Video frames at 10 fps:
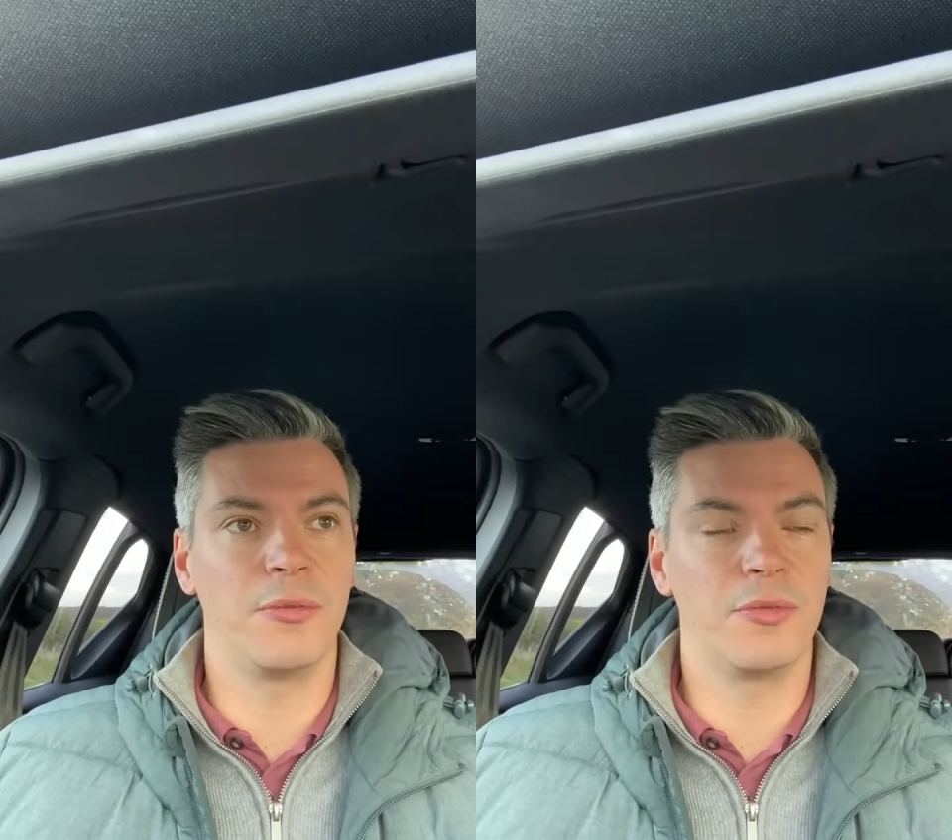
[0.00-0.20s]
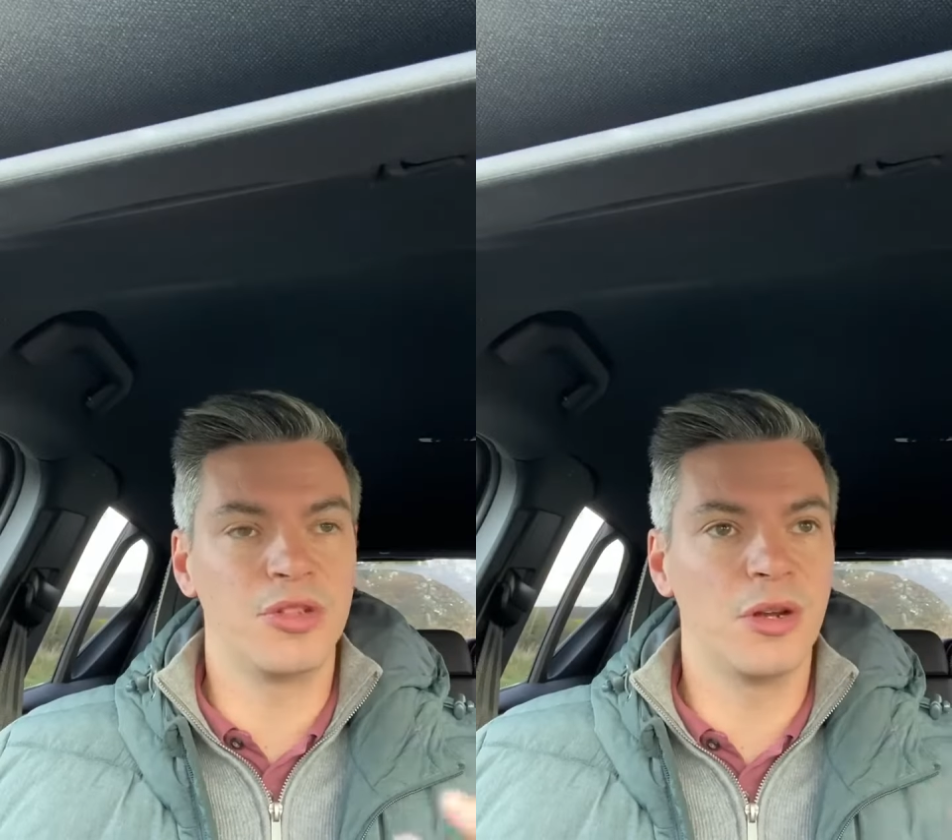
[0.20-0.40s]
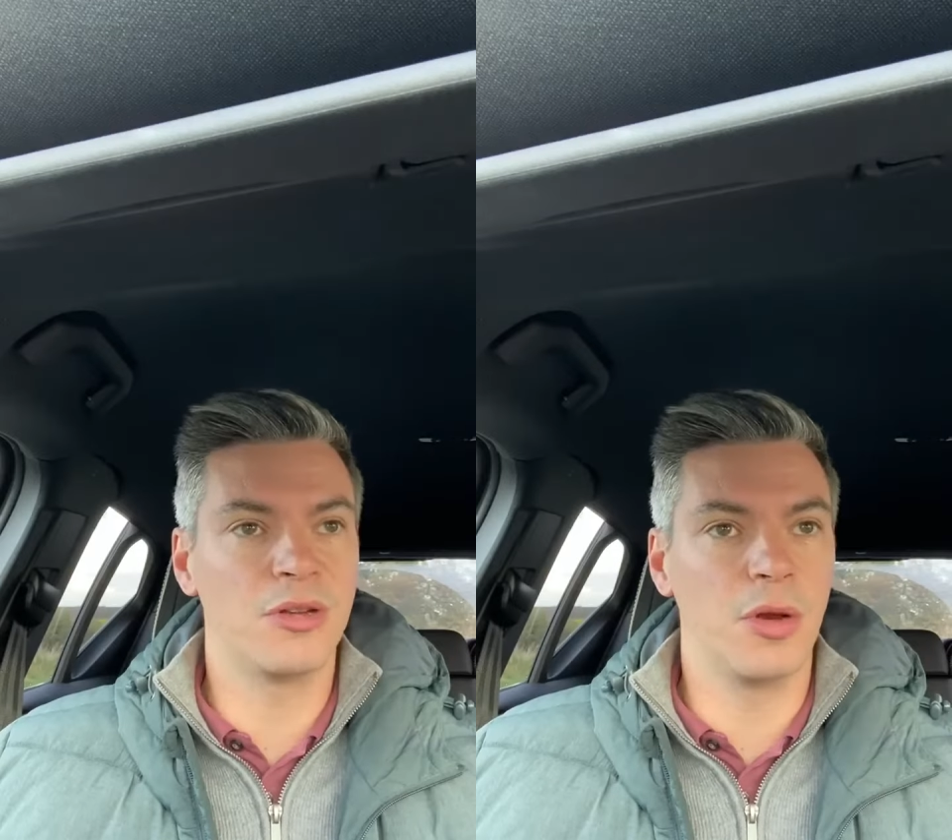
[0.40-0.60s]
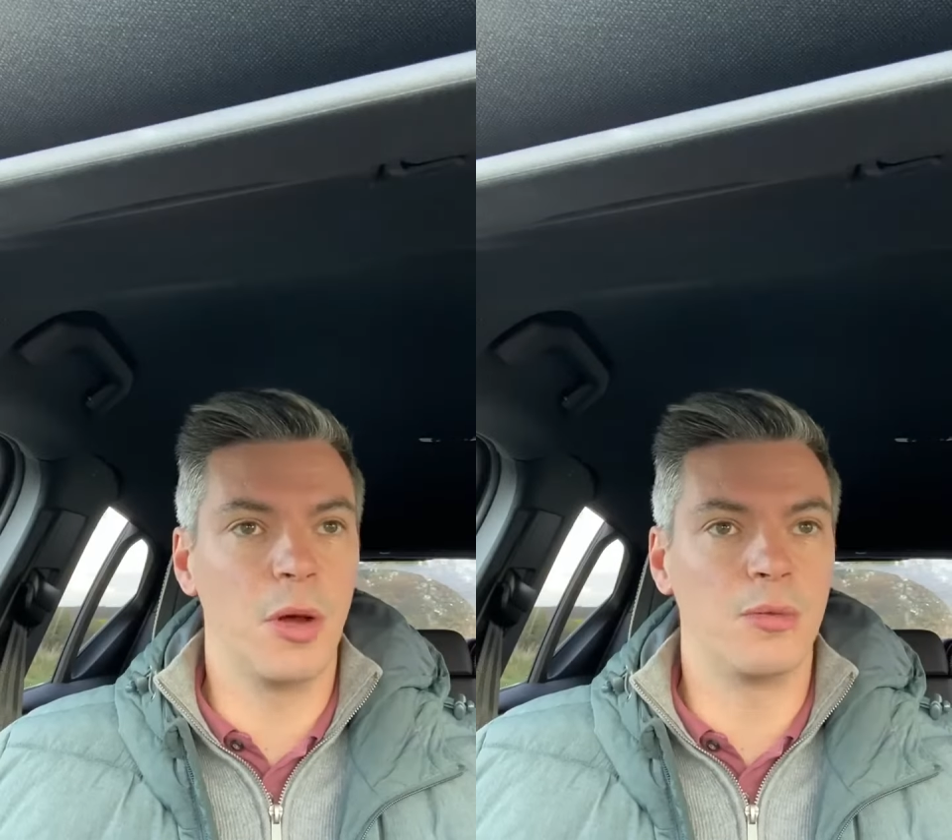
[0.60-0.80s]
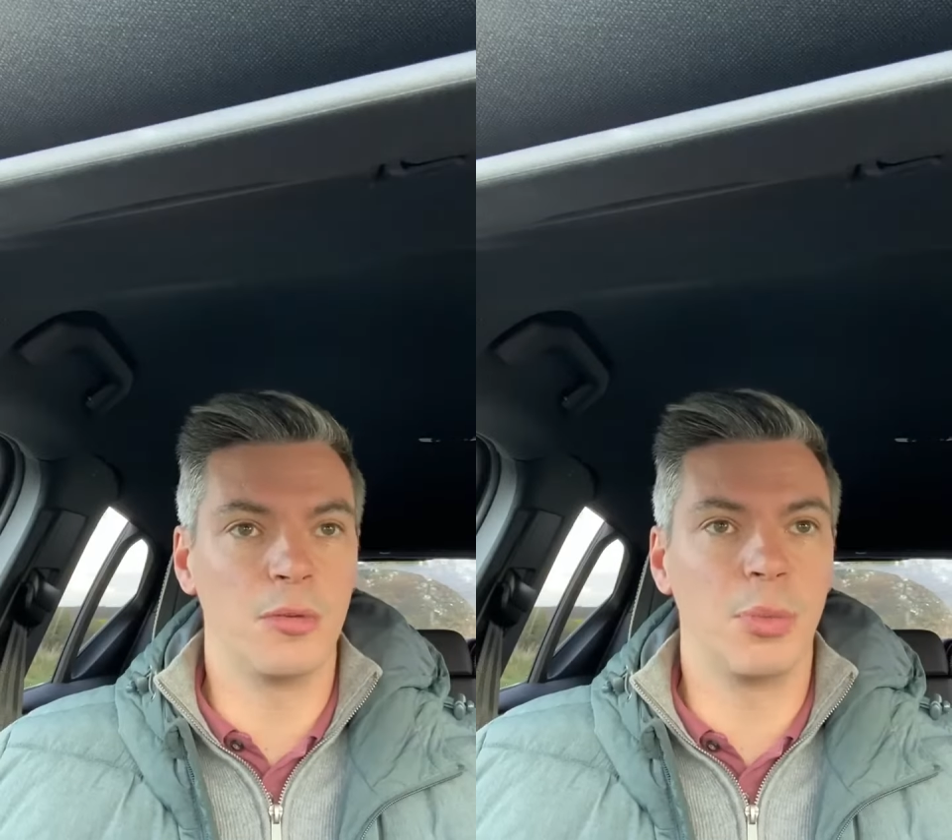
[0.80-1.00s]
chosen
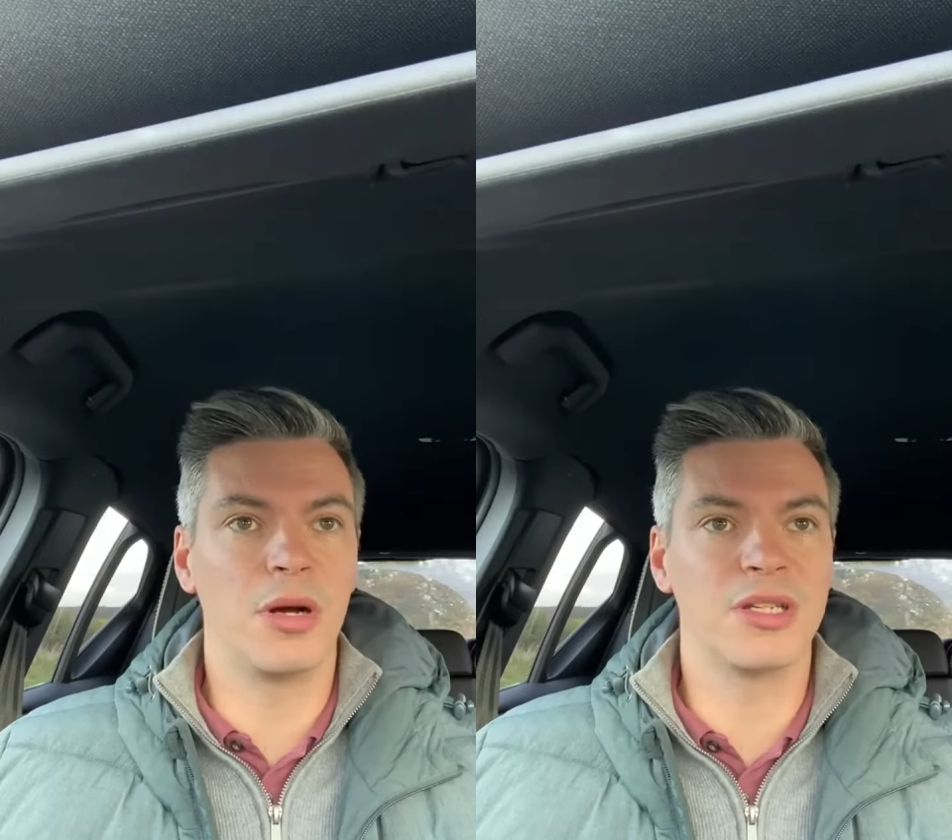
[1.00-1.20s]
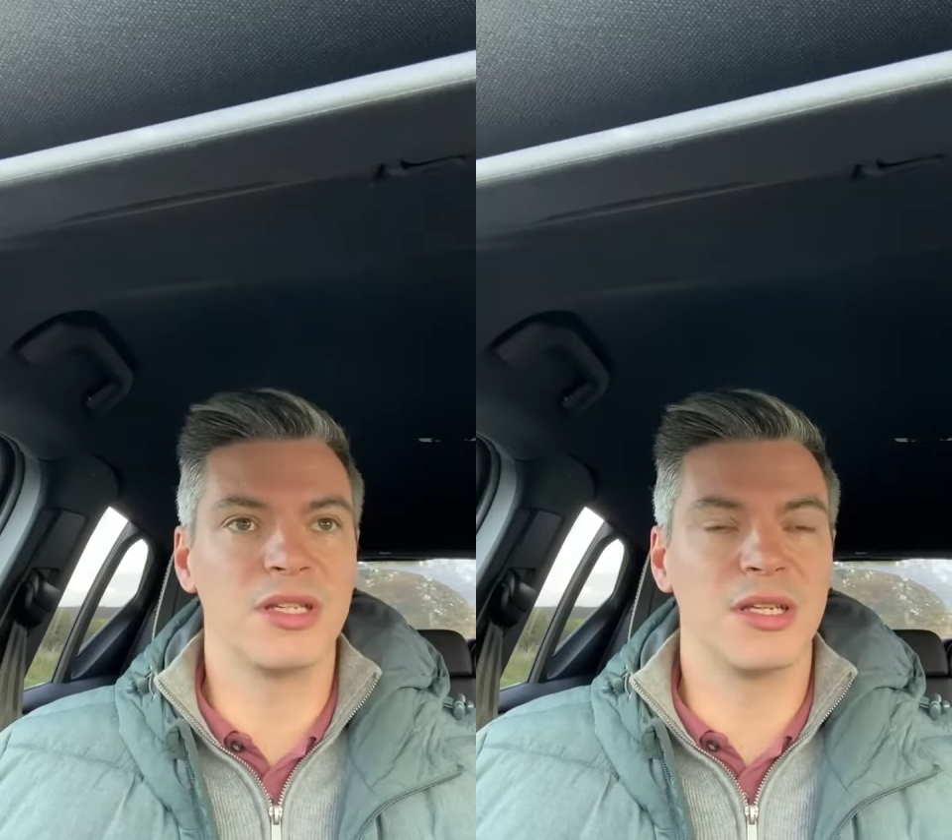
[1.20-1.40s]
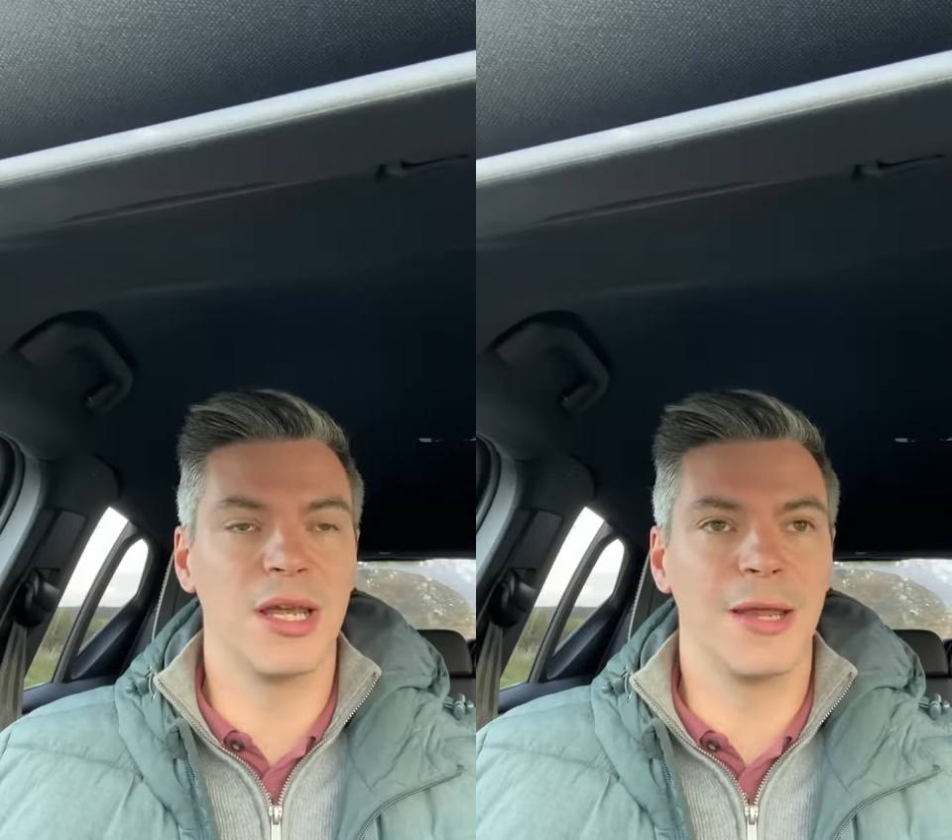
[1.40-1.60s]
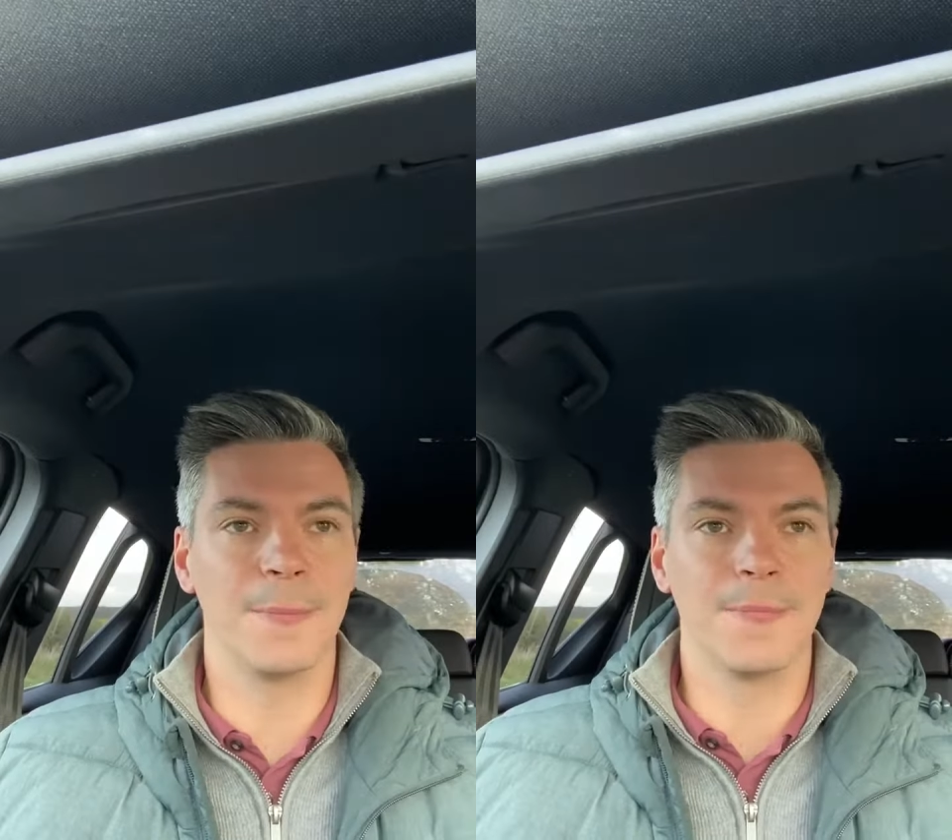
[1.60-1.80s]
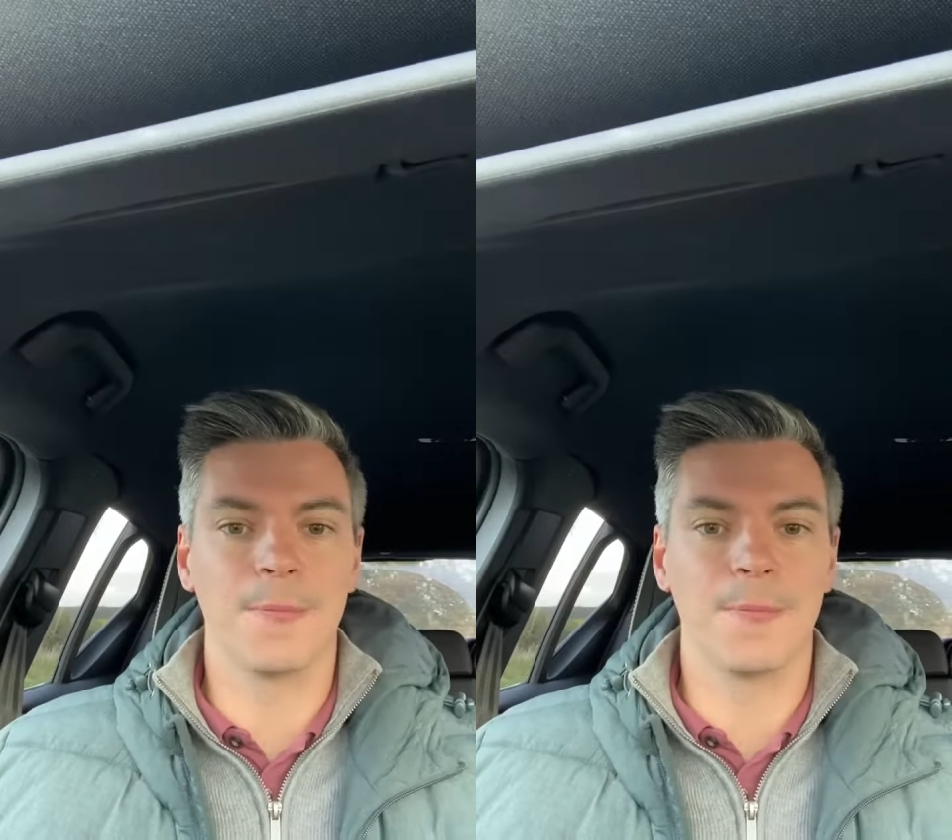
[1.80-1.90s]
homes on Boxing Day